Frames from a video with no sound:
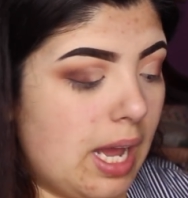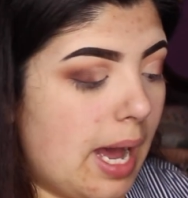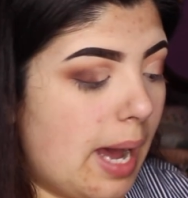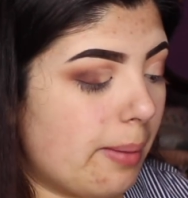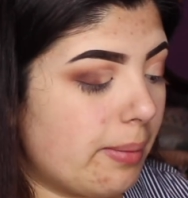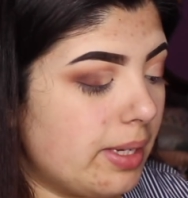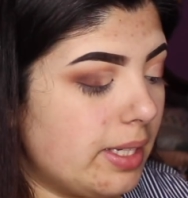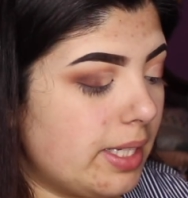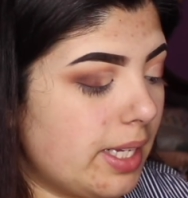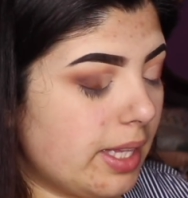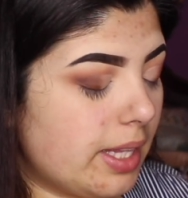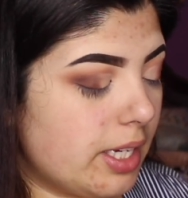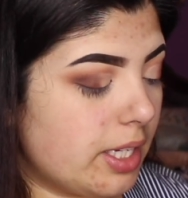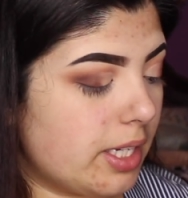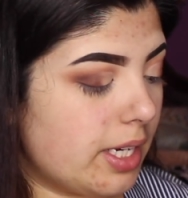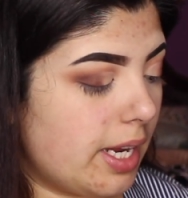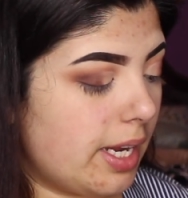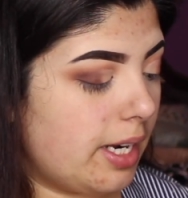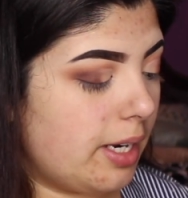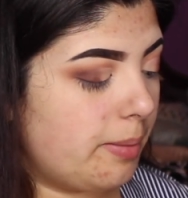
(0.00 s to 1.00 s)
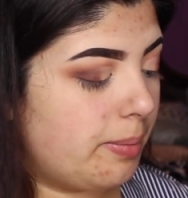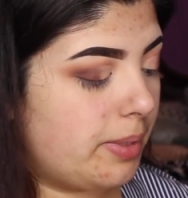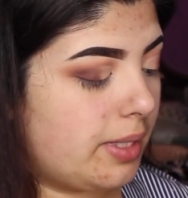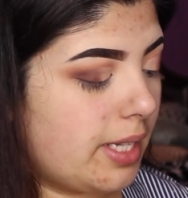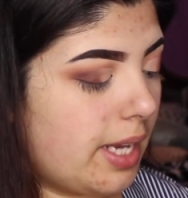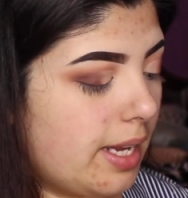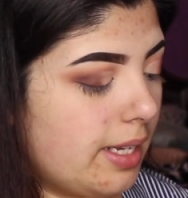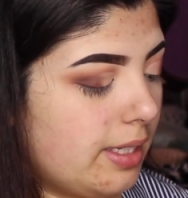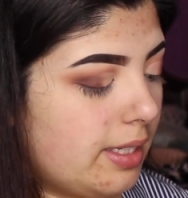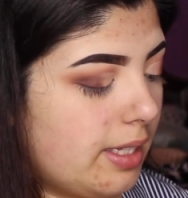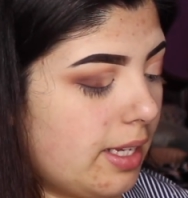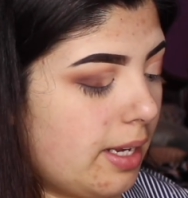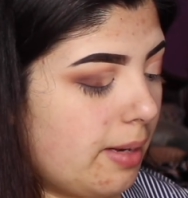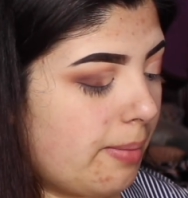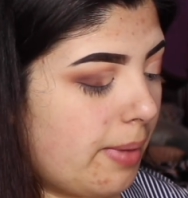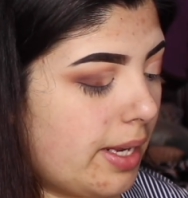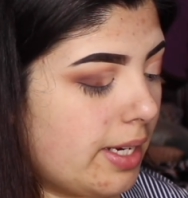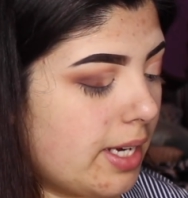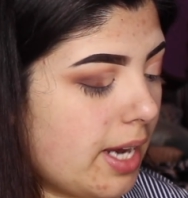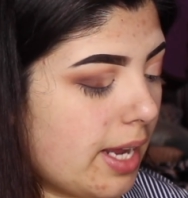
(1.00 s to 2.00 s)
I'm going to take the shade Obsessed
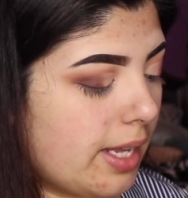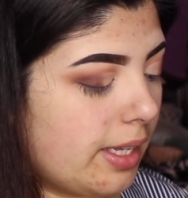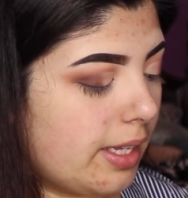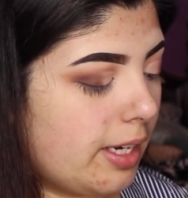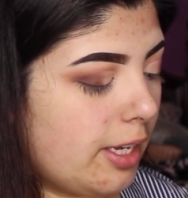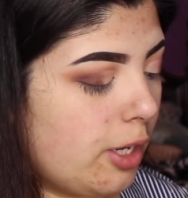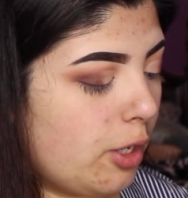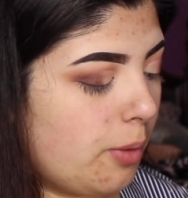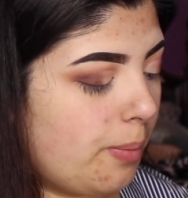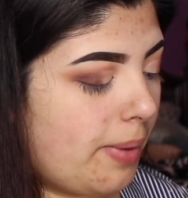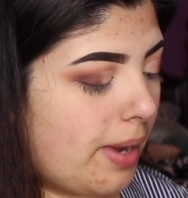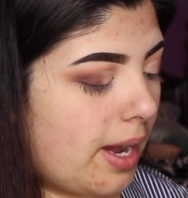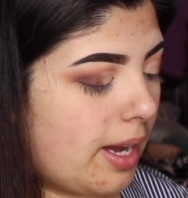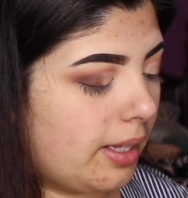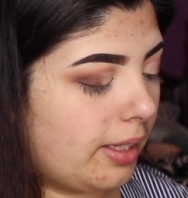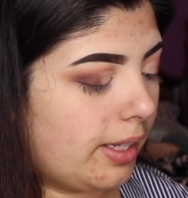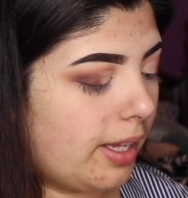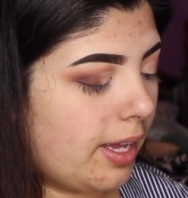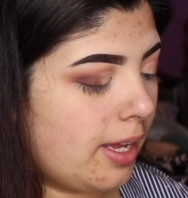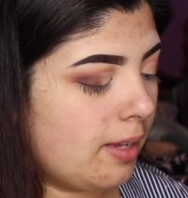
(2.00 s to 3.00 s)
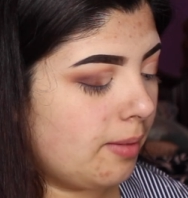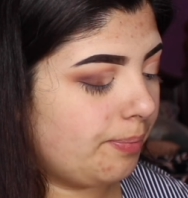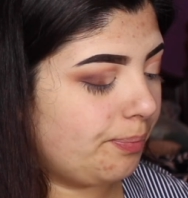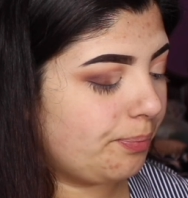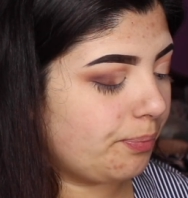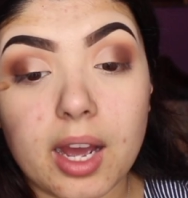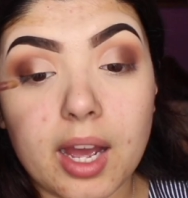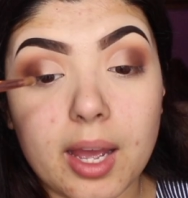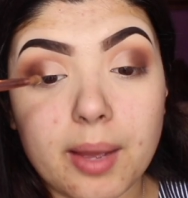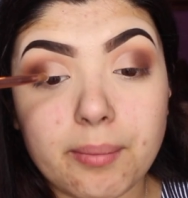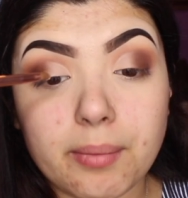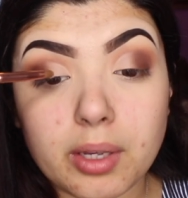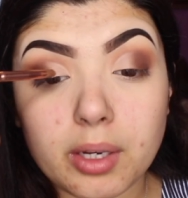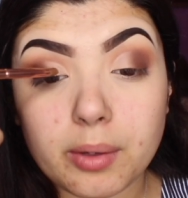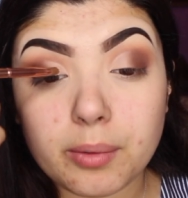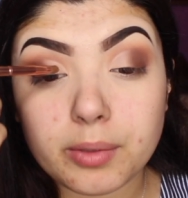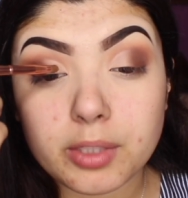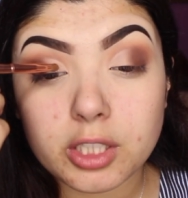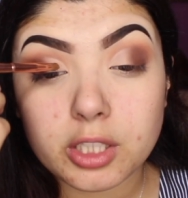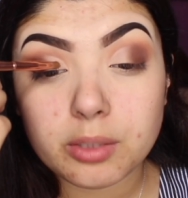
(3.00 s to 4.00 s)
in my Jaclyn Hill palette. I'm
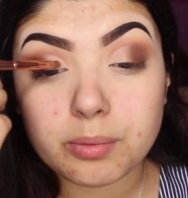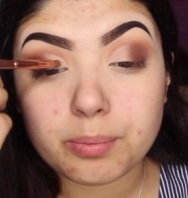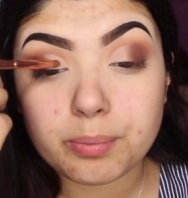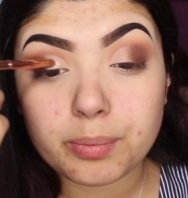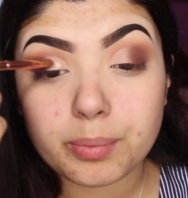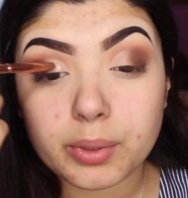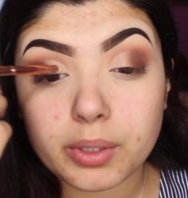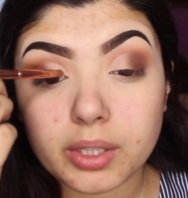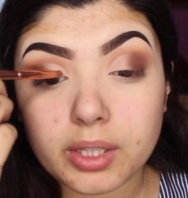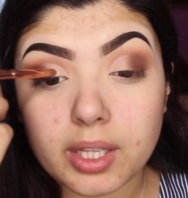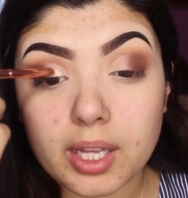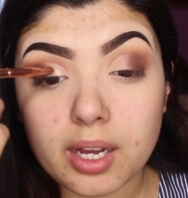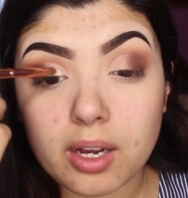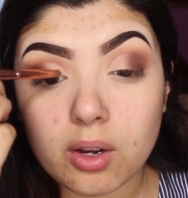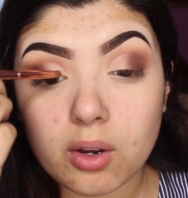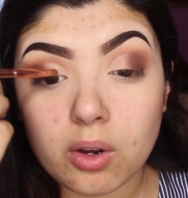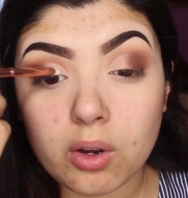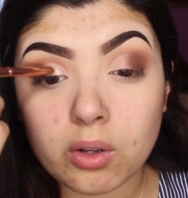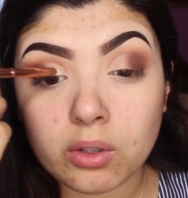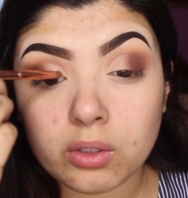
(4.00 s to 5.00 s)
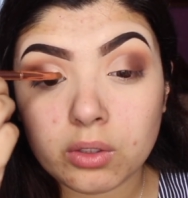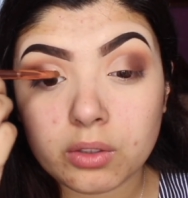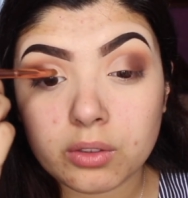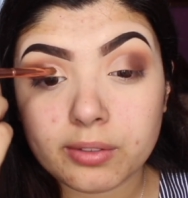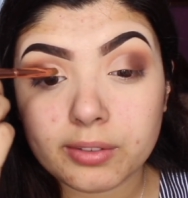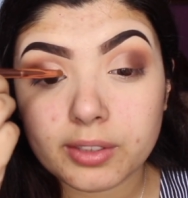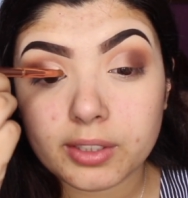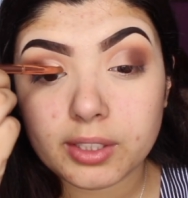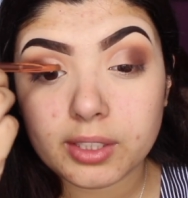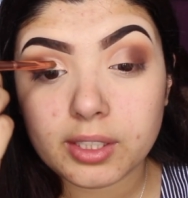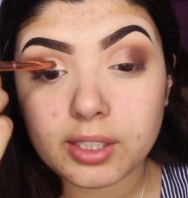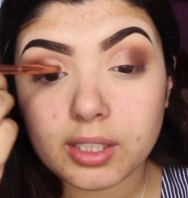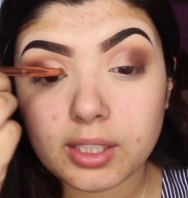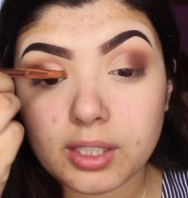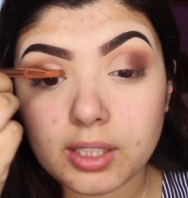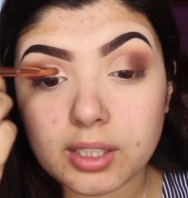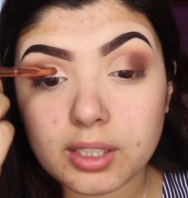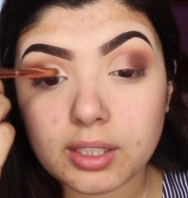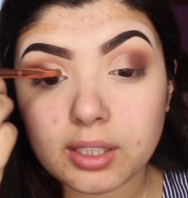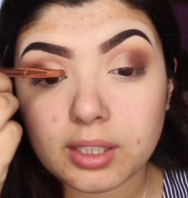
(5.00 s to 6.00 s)
going to just put that all over
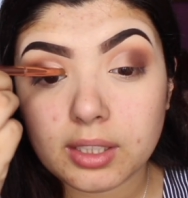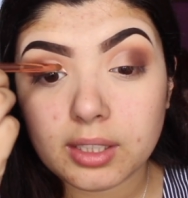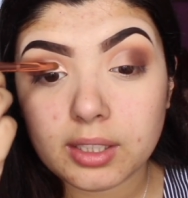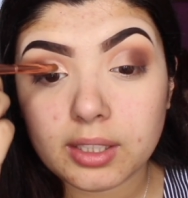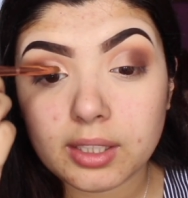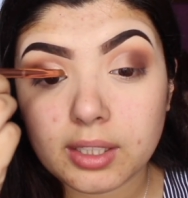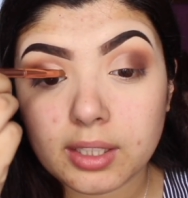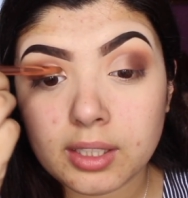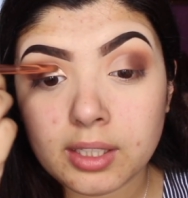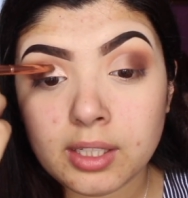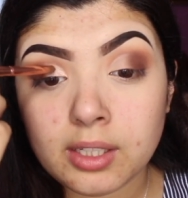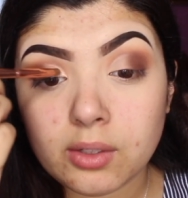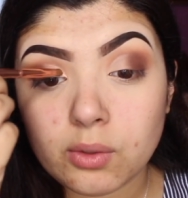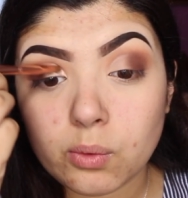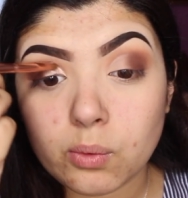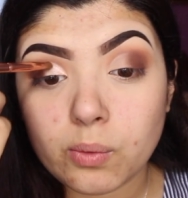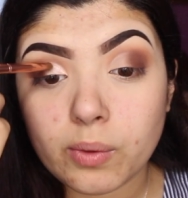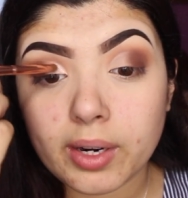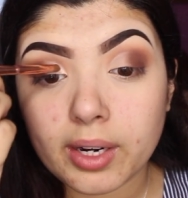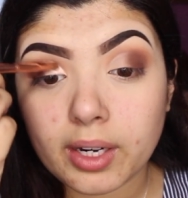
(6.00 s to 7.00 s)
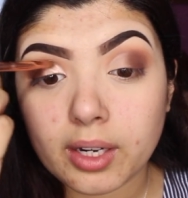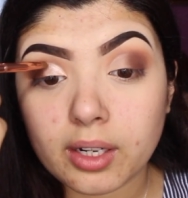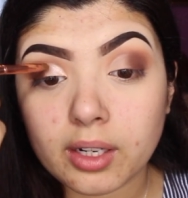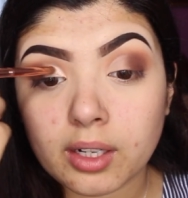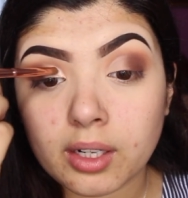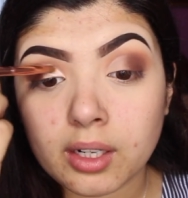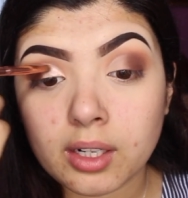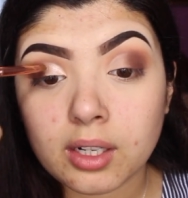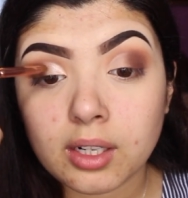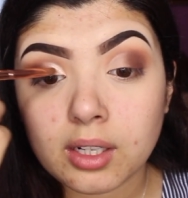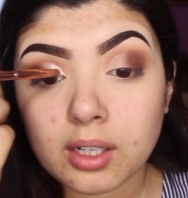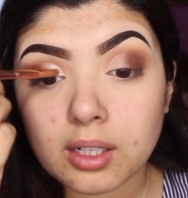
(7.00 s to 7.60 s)
the lid where...